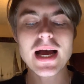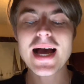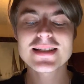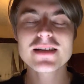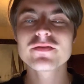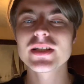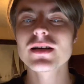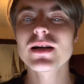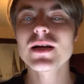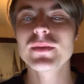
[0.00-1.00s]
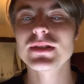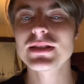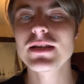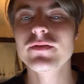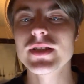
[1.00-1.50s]
I said VidCon, I meant to
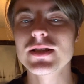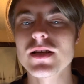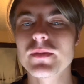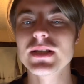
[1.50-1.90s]
say Vid Summit.